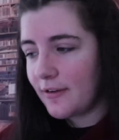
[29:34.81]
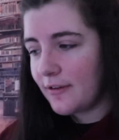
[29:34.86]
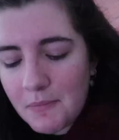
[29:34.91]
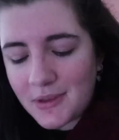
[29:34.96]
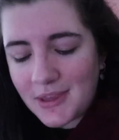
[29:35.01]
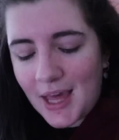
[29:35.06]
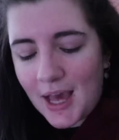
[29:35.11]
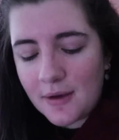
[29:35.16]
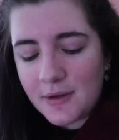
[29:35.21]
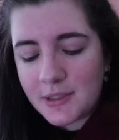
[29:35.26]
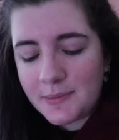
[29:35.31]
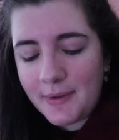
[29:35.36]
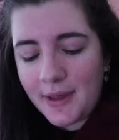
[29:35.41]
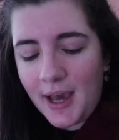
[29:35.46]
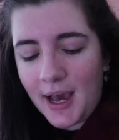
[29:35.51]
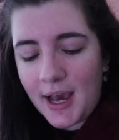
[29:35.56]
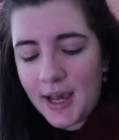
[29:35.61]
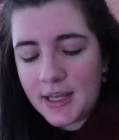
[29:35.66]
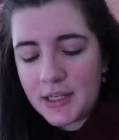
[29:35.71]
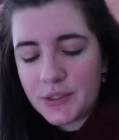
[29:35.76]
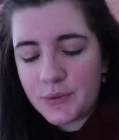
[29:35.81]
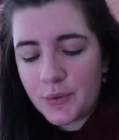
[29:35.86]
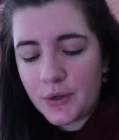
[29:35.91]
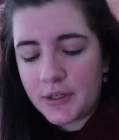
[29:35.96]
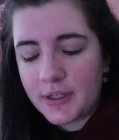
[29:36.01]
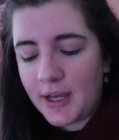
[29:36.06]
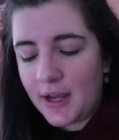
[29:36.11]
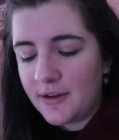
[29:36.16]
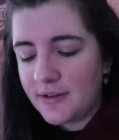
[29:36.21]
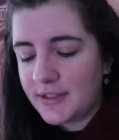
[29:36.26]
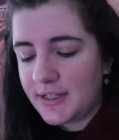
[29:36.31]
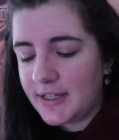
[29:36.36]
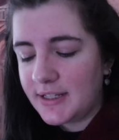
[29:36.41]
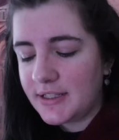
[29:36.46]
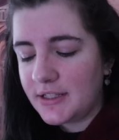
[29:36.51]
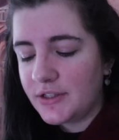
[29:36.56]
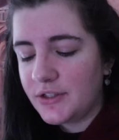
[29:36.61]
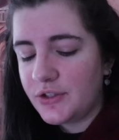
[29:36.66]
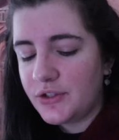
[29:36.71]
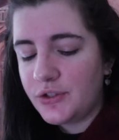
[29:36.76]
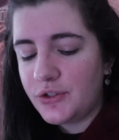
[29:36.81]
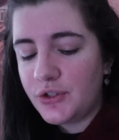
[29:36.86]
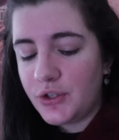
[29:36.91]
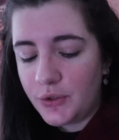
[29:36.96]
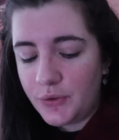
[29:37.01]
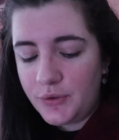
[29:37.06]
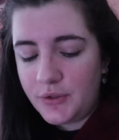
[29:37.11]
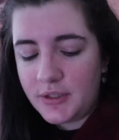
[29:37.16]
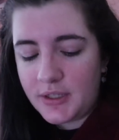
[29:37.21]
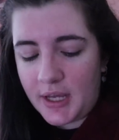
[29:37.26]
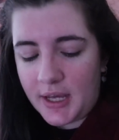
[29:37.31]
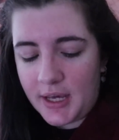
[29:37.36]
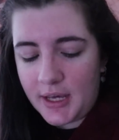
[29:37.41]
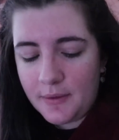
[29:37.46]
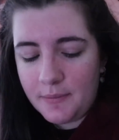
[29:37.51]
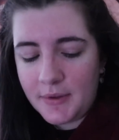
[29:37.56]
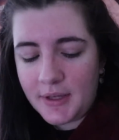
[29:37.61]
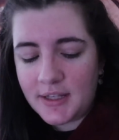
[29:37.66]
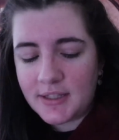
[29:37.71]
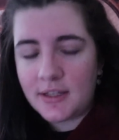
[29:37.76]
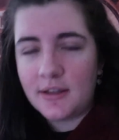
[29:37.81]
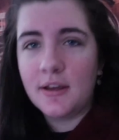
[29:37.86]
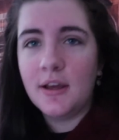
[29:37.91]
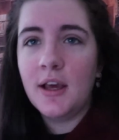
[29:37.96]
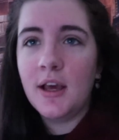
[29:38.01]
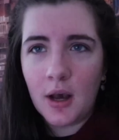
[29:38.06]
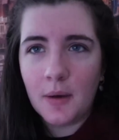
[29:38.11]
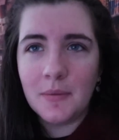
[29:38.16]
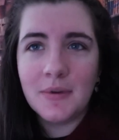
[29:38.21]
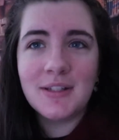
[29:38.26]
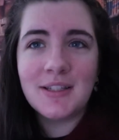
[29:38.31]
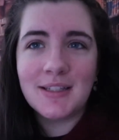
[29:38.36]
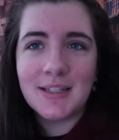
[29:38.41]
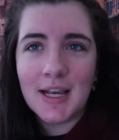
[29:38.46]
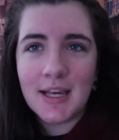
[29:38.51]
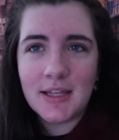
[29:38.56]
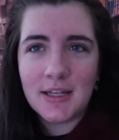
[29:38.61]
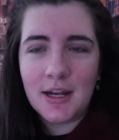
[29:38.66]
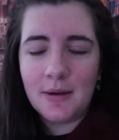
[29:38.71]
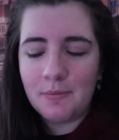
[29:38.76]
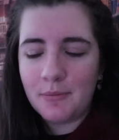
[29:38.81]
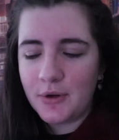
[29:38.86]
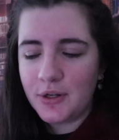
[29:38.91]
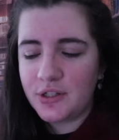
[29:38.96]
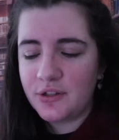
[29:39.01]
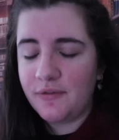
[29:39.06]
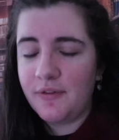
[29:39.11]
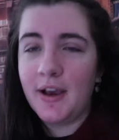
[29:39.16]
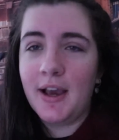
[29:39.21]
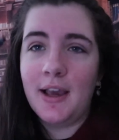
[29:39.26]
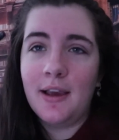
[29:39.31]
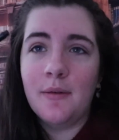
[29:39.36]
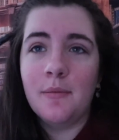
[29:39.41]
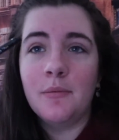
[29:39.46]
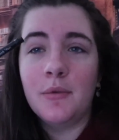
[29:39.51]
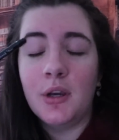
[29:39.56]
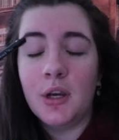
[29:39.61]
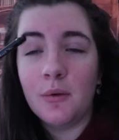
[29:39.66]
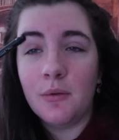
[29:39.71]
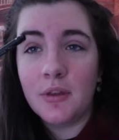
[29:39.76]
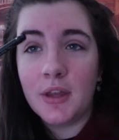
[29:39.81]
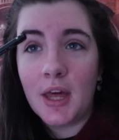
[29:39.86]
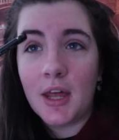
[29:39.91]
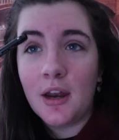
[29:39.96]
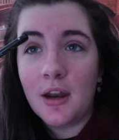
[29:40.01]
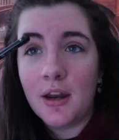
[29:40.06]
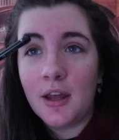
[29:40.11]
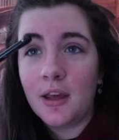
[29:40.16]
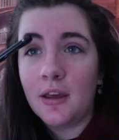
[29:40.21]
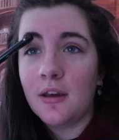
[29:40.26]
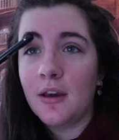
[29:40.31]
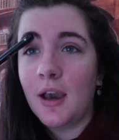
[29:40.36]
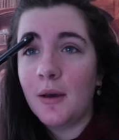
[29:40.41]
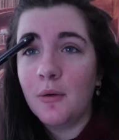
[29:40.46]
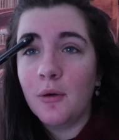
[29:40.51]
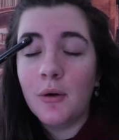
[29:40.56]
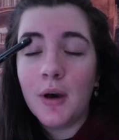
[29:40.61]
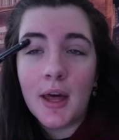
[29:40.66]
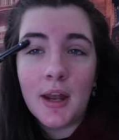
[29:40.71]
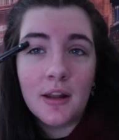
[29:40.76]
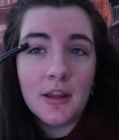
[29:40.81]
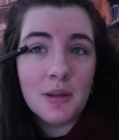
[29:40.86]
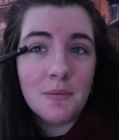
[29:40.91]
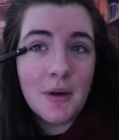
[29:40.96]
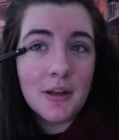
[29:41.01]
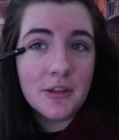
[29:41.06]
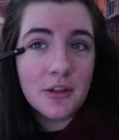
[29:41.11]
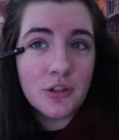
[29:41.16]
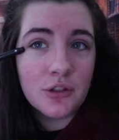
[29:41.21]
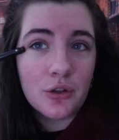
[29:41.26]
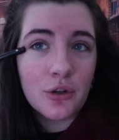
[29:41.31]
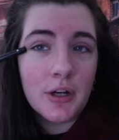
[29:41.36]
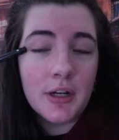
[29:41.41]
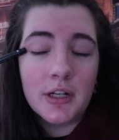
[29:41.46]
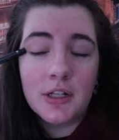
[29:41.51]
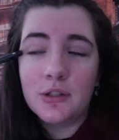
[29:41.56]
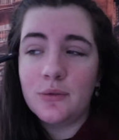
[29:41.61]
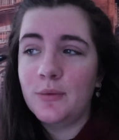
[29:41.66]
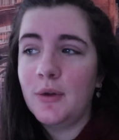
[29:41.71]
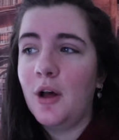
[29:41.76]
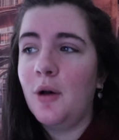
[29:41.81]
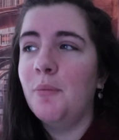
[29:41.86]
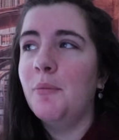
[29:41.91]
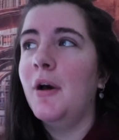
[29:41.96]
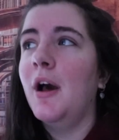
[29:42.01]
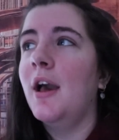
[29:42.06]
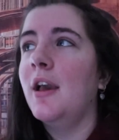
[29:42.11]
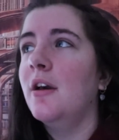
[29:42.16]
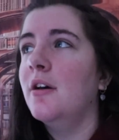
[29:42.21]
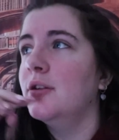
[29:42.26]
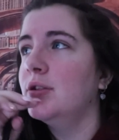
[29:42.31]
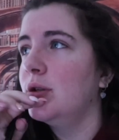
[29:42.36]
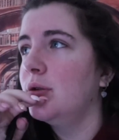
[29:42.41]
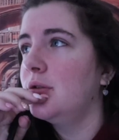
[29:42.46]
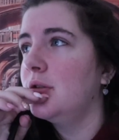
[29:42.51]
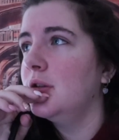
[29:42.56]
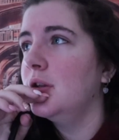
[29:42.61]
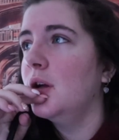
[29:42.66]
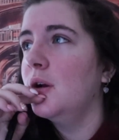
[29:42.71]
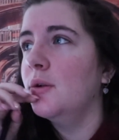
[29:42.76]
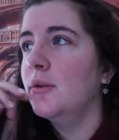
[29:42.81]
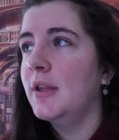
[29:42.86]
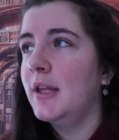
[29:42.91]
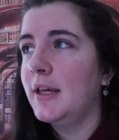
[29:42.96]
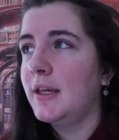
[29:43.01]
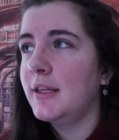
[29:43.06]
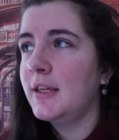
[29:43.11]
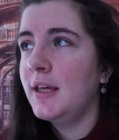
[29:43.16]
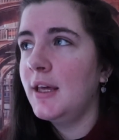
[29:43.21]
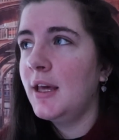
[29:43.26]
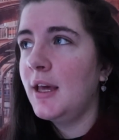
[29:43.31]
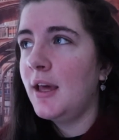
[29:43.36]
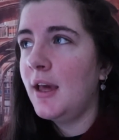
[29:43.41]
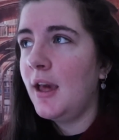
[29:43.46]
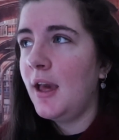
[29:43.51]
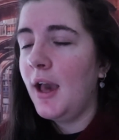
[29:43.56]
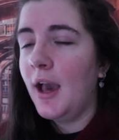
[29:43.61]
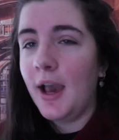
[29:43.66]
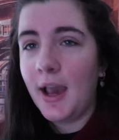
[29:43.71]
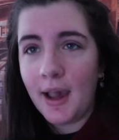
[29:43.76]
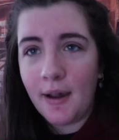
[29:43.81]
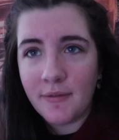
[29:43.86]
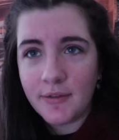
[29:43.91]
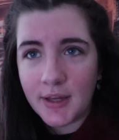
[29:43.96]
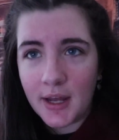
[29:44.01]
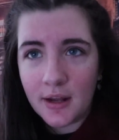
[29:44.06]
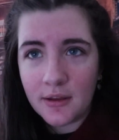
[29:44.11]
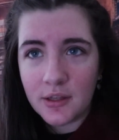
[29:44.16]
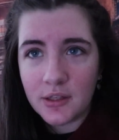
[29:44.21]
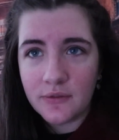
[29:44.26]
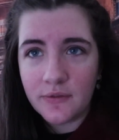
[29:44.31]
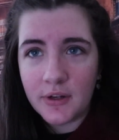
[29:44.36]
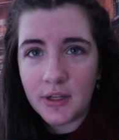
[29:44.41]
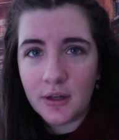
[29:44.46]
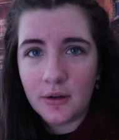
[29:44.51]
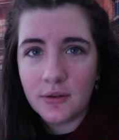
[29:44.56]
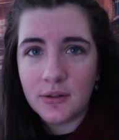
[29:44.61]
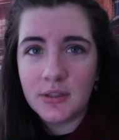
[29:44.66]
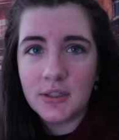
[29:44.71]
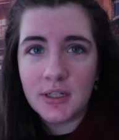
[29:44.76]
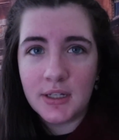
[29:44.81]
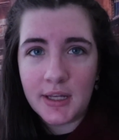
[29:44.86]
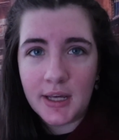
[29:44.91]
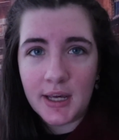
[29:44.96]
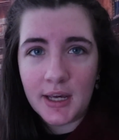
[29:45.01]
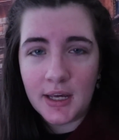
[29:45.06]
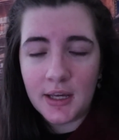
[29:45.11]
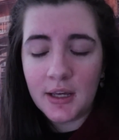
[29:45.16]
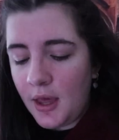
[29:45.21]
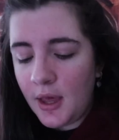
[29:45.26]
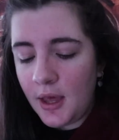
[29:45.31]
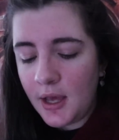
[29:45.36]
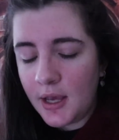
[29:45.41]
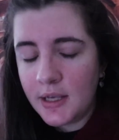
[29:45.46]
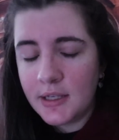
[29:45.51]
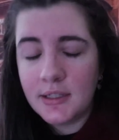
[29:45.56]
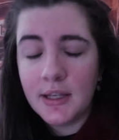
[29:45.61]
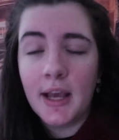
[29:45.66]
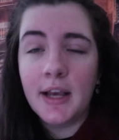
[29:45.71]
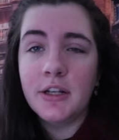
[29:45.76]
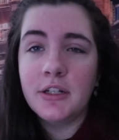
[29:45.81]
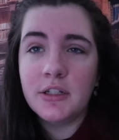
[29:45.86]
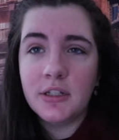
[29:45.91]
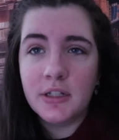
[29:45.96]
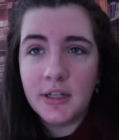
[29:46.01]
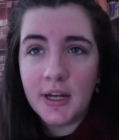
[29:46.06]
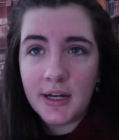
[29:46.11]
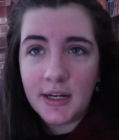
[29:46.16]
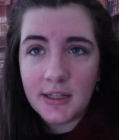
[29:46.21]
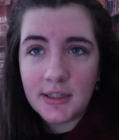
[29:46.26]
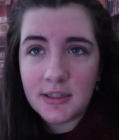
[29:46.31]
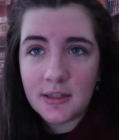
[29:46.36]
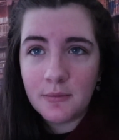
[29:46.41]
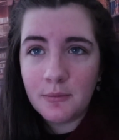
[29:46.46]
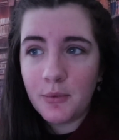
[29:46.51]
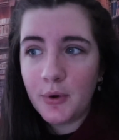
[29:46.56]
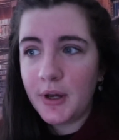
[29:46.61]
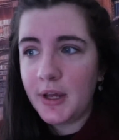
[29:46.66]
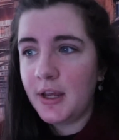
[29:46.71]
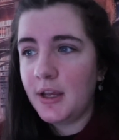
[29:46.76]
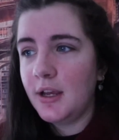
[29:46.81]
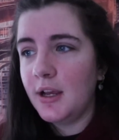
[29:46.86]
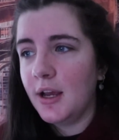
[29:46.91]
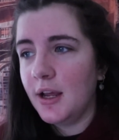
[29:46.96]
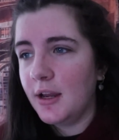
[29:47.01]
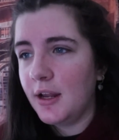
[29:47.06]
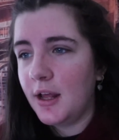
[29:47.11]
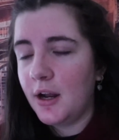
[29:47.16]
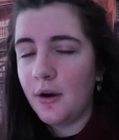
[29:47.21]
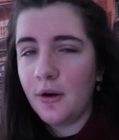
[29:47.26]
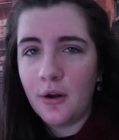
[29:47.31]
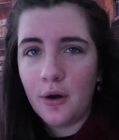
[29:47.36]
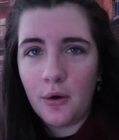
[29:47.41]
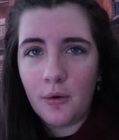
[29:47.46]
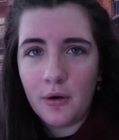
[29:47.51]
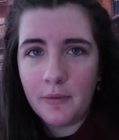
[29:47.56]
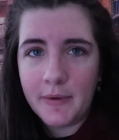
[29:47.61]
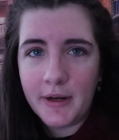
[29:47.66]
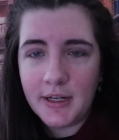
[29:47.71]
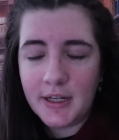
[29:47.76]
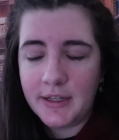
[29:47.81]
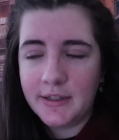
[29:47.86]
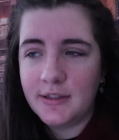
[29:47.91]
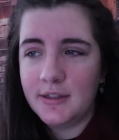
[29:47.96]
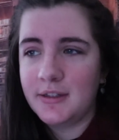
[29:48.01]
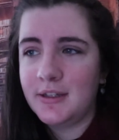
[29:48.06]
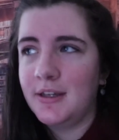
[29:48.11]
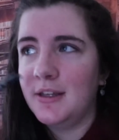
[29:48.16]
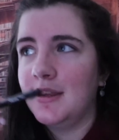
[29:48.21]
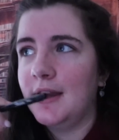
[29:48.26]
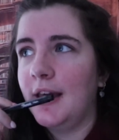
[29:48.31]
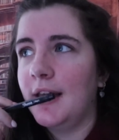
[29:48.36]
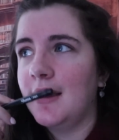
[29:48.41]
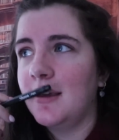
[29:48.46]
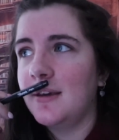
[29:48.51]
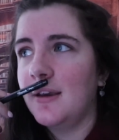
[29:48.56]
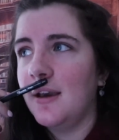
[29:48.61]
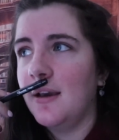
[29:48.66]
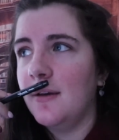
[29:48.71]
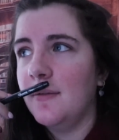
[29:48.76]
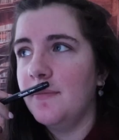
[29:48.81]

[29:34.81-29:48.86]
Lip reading: But that was my highest word count day since Tuesday, because I'm gonna say the numbers. If I am good with editing, I will edit them on the screen as well. But I also know, like, I have to edit this video today / tonight at some point, and I don't know what my day is looking like.